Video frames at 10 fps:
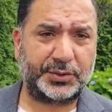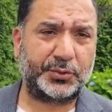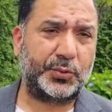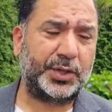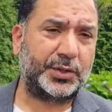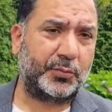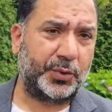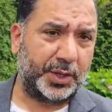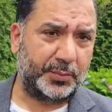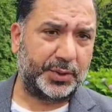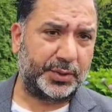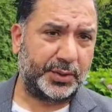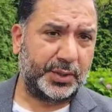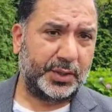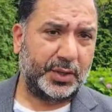issue is available
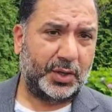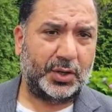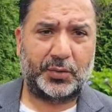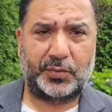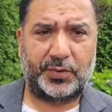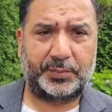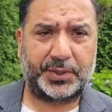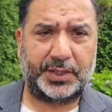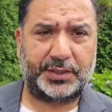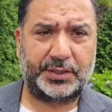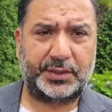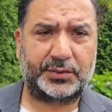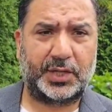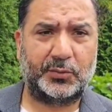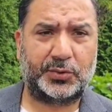on our website,
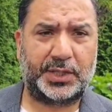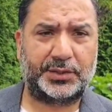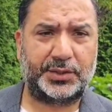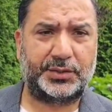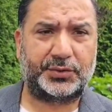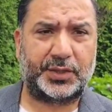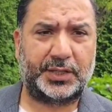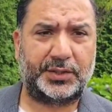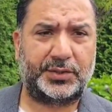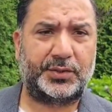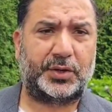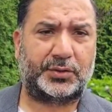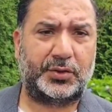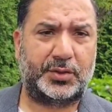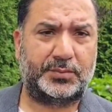
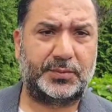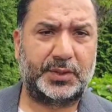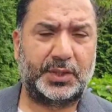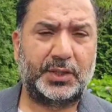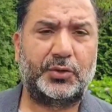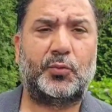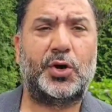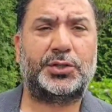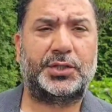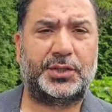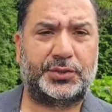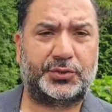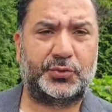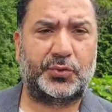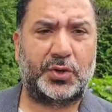theSouthAsianInsider.com. You're watching this
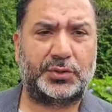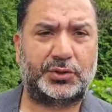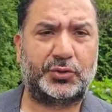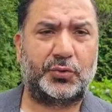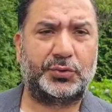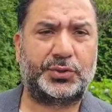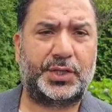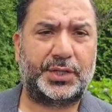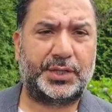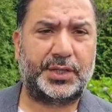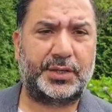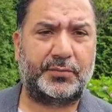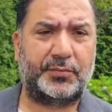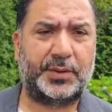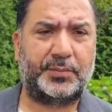show on Josh India
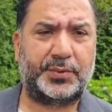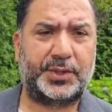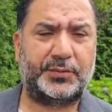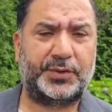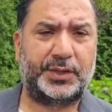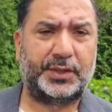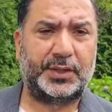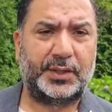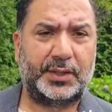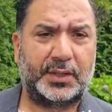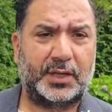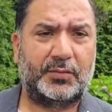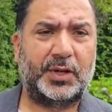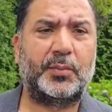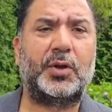Web TV,
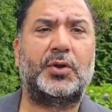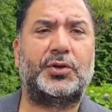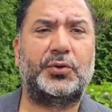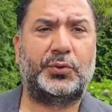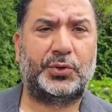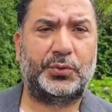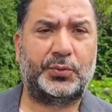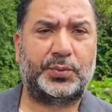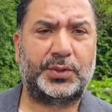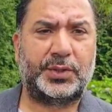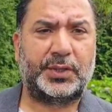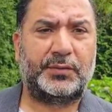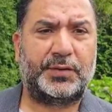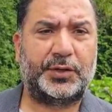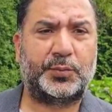available on YouTube,
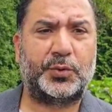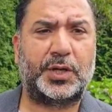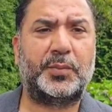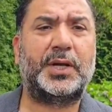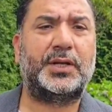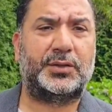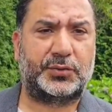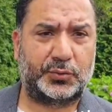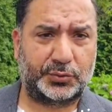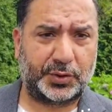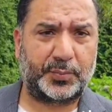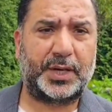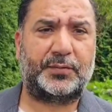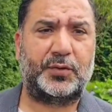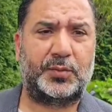Facebook, and many other social
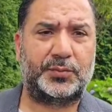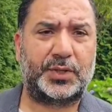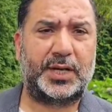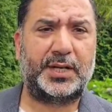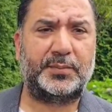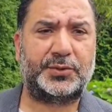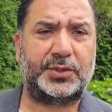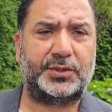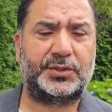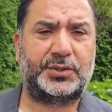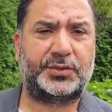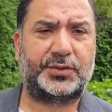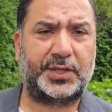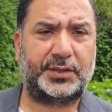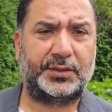platforms. I am Sharanjit
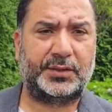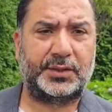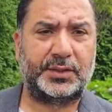Singh,